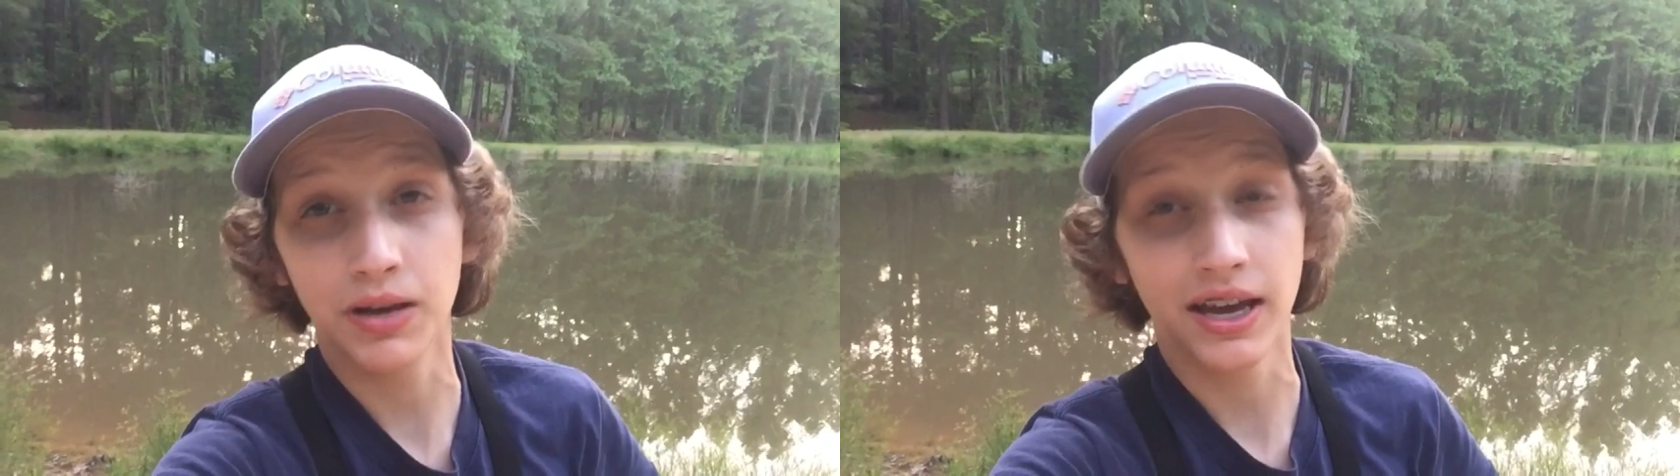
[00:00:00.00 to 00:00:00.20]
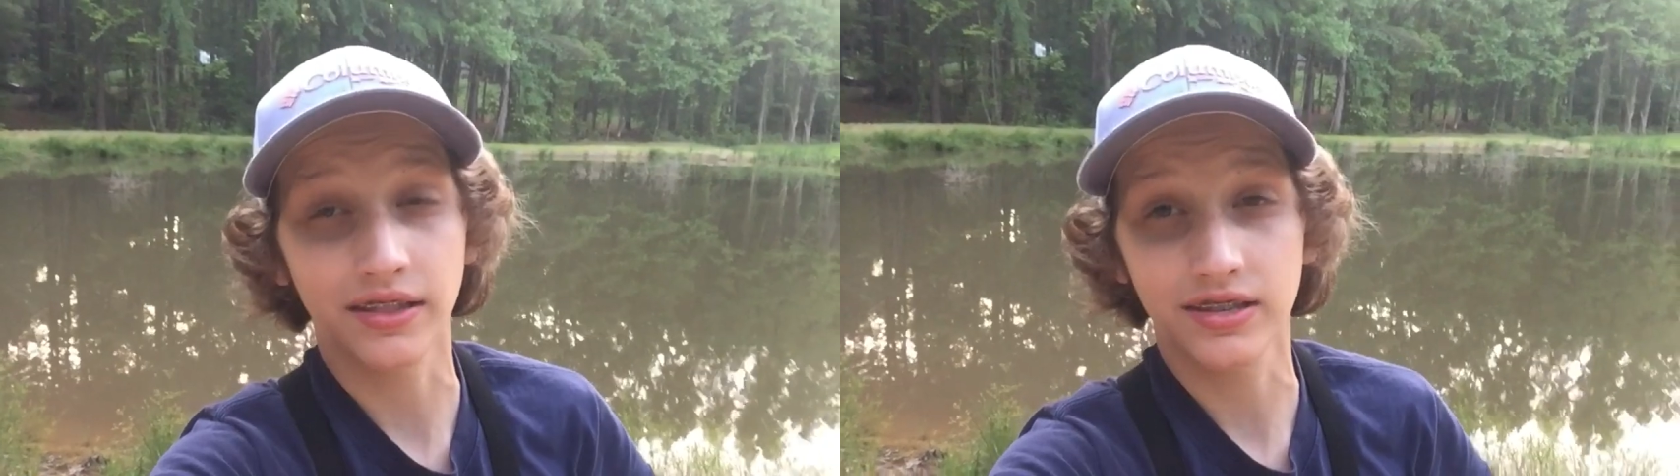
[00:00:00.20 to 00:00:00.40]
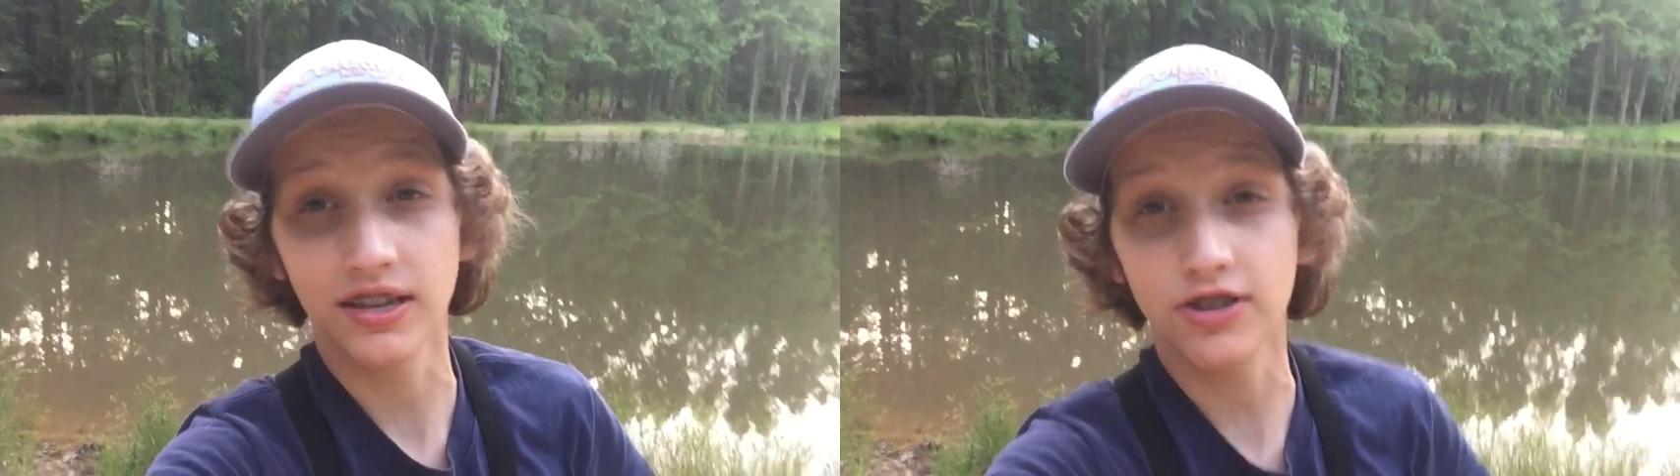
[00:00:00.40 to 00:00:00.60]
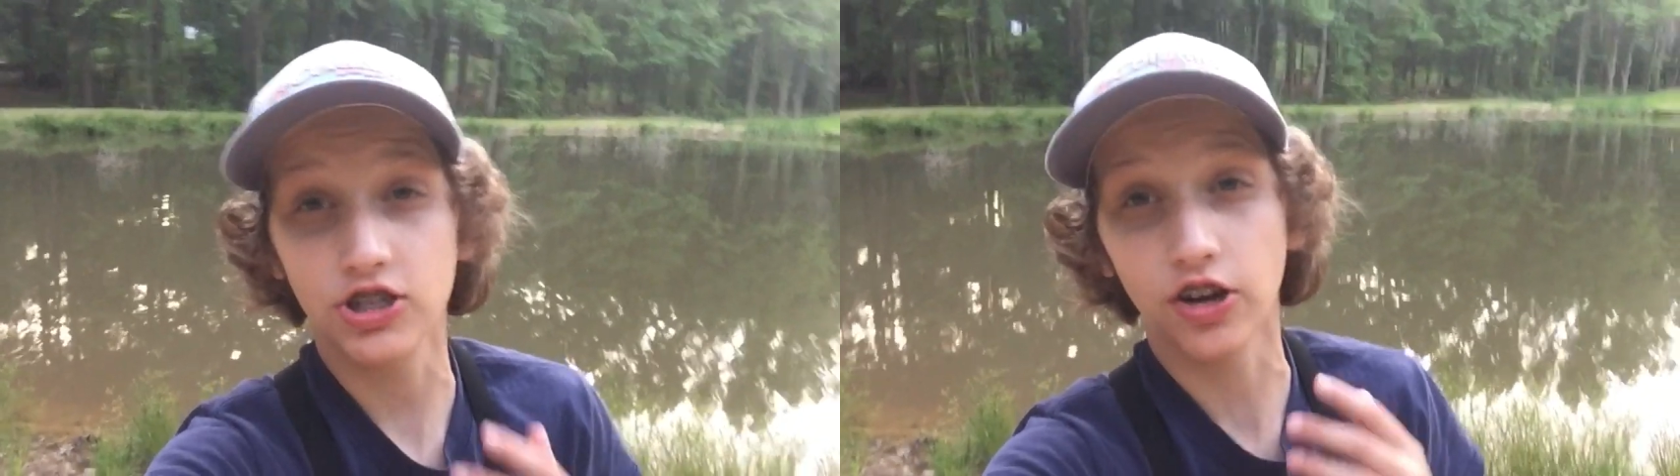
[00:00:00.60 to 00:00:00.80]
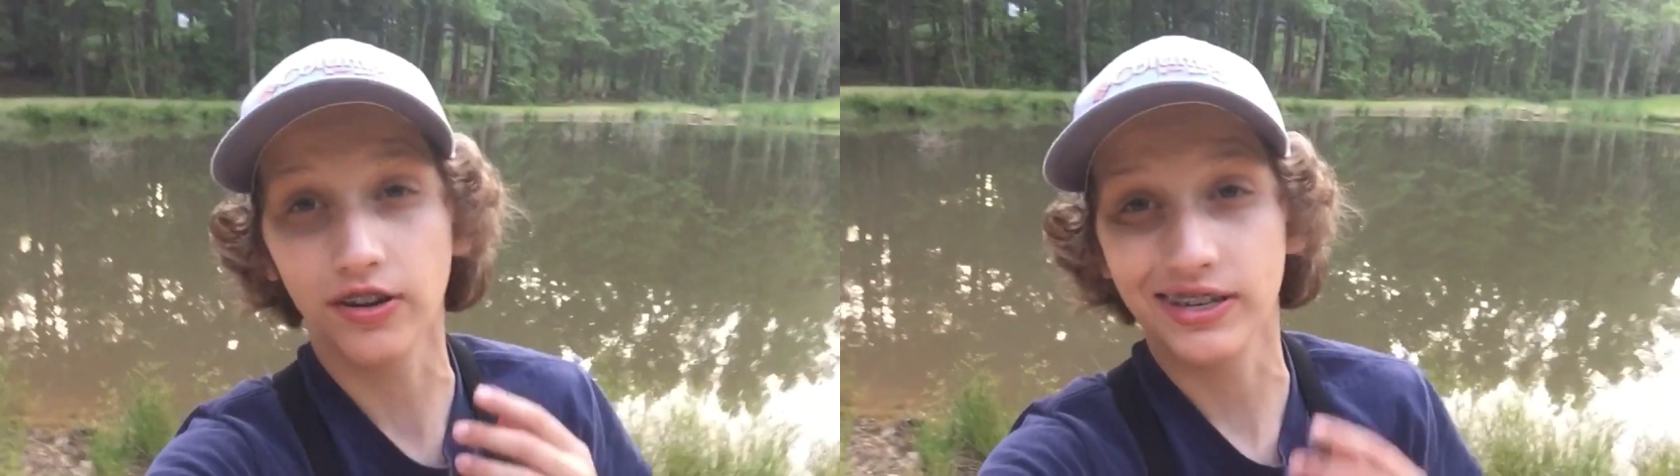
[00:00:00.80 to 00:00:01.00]
me and the sun's
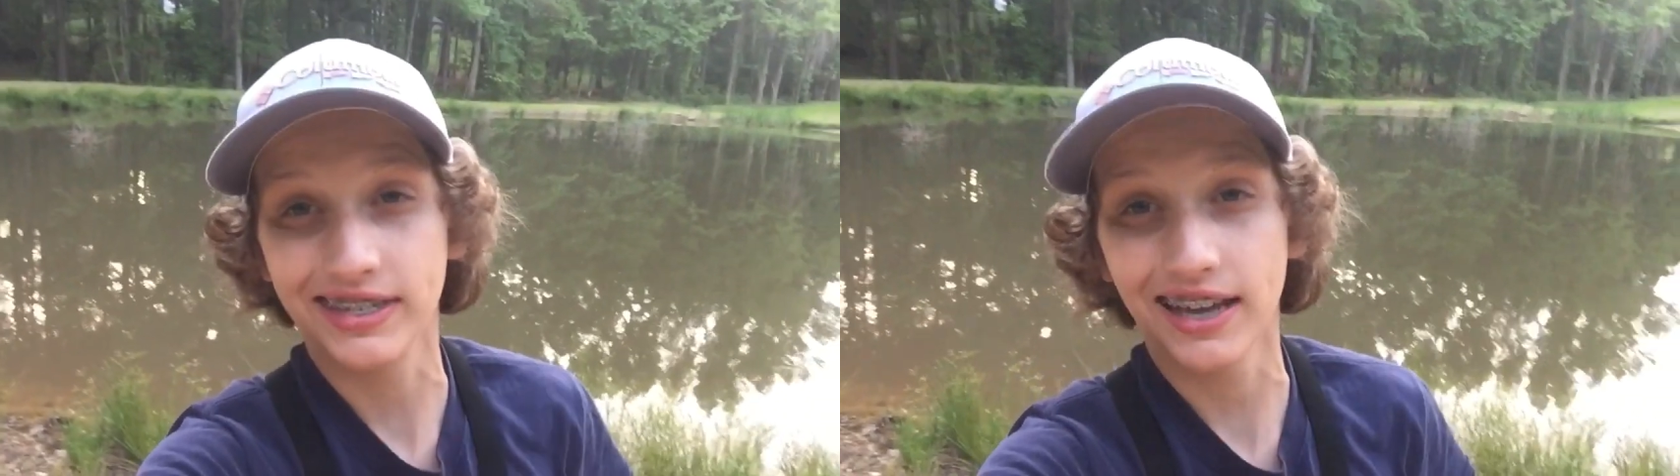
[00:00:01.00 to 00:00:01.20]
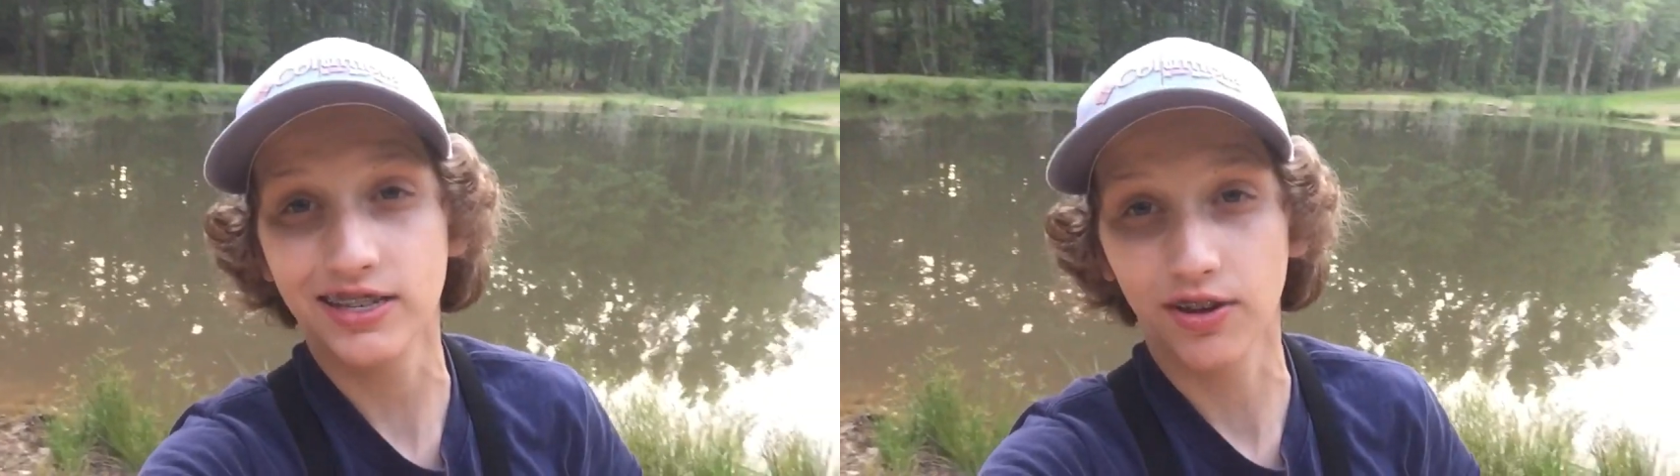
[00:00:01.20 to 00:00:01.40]
starting to set,